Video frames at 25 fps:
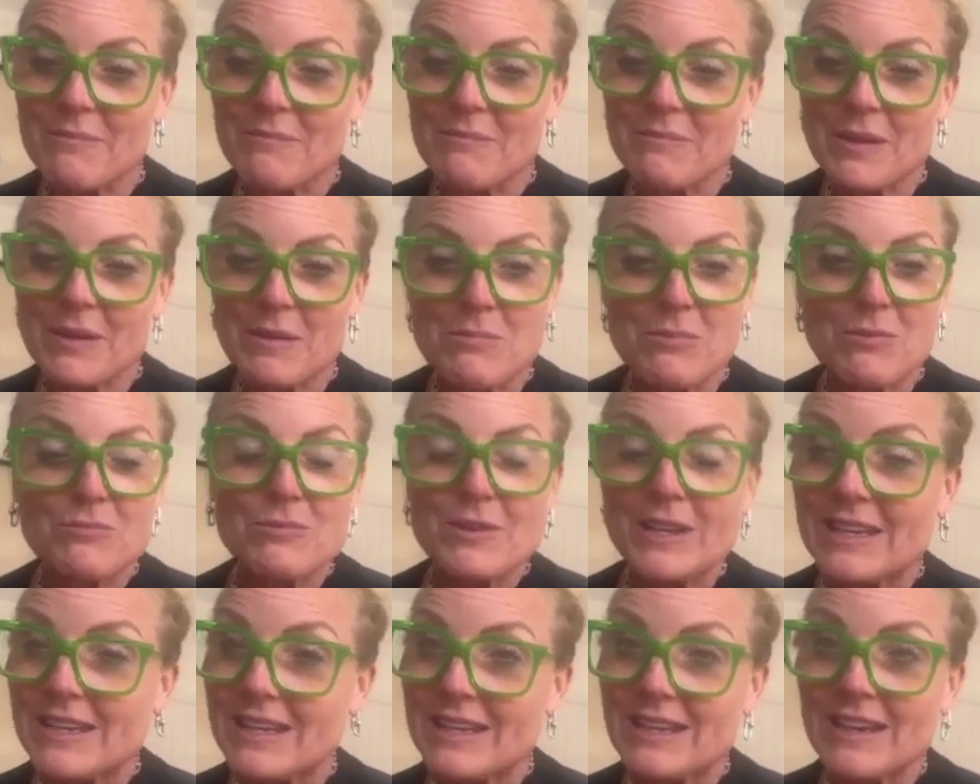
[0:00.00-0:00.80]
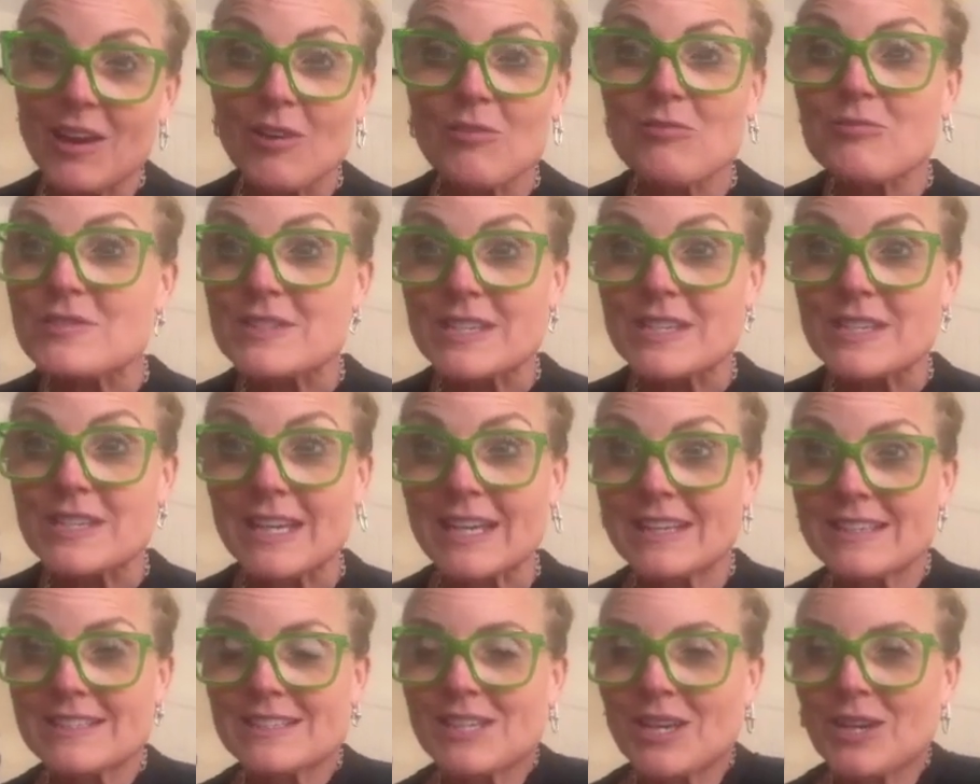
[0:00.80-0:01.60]
People really loved
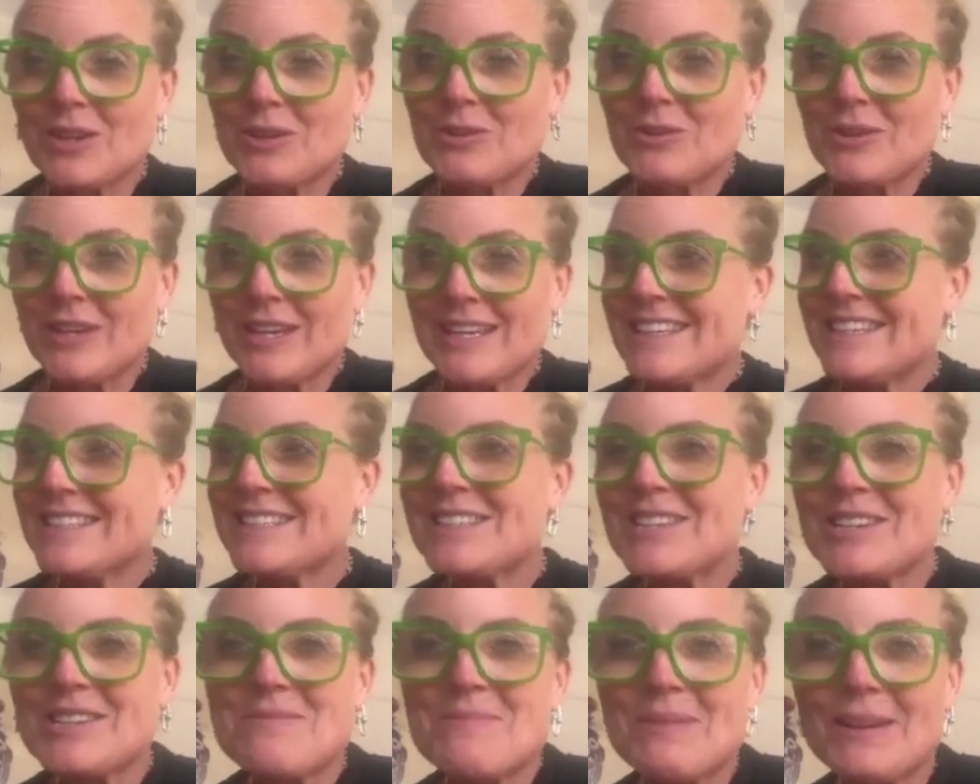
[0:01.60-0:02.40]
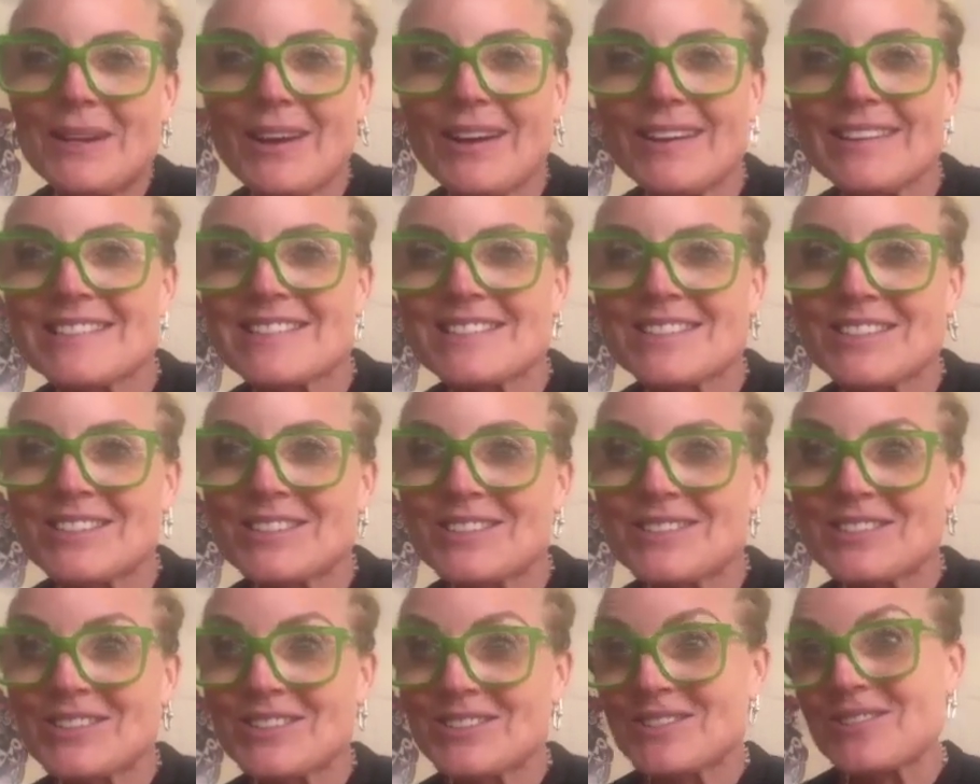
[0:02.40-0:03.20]
it. So it's going to be nice to
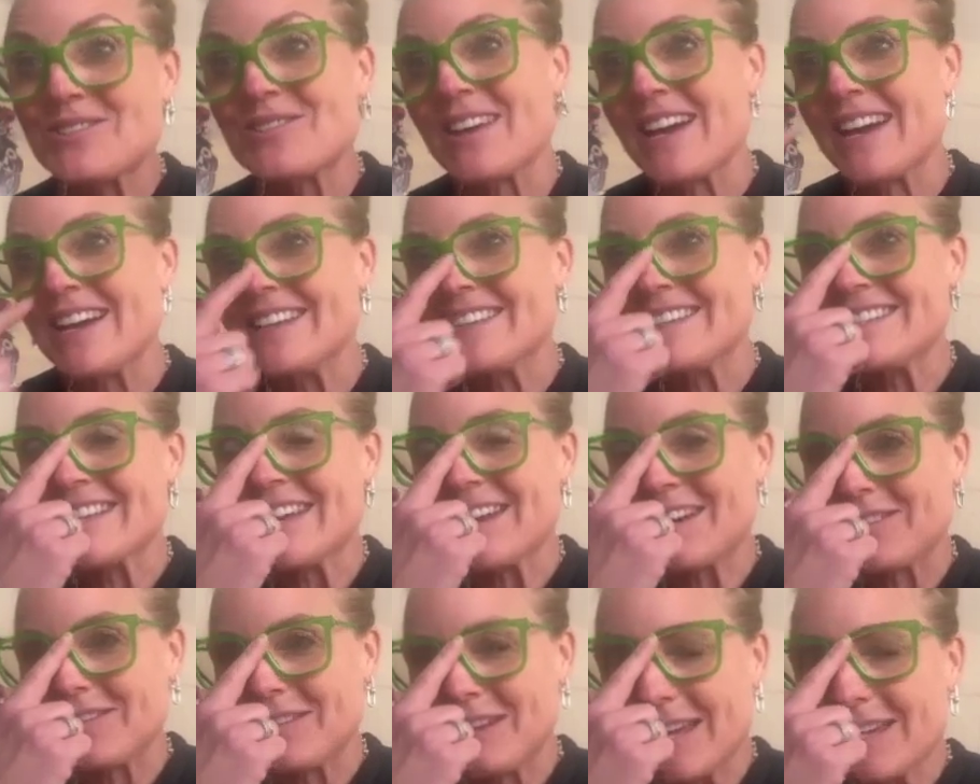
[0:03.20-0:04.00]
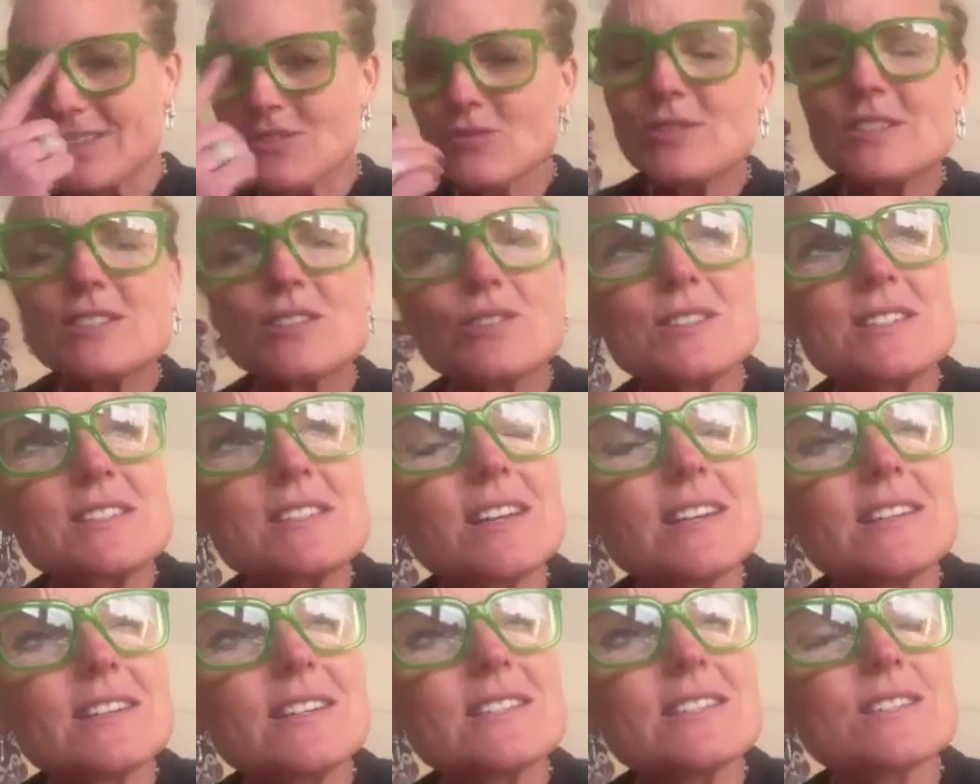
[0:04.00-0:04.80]
do that in town. And also it's
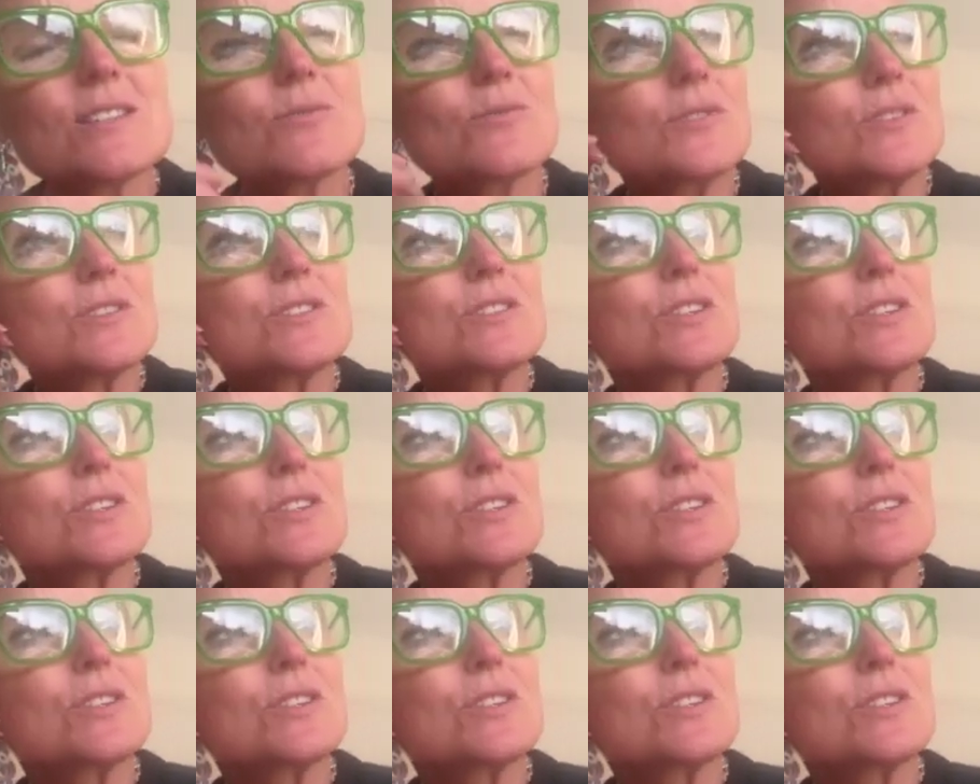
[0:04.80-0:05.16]
slightly different